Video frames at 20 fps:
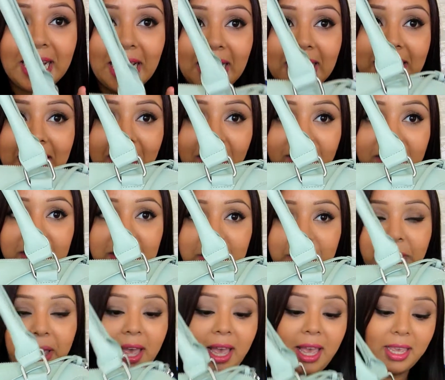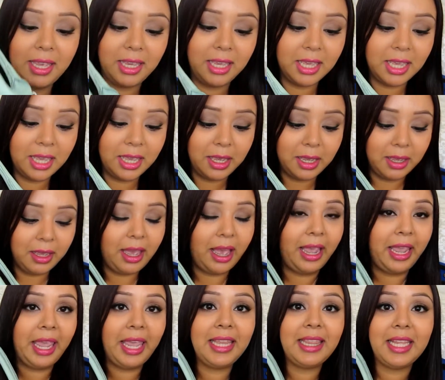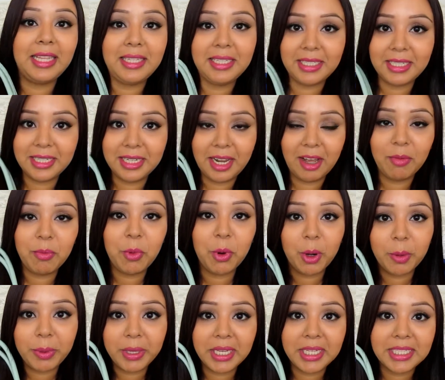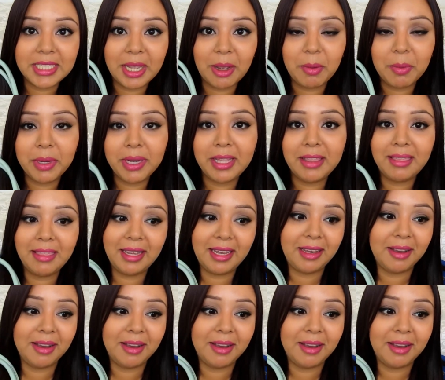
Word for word: I love this bag. I hate that they didn't have more because now I'm gonna like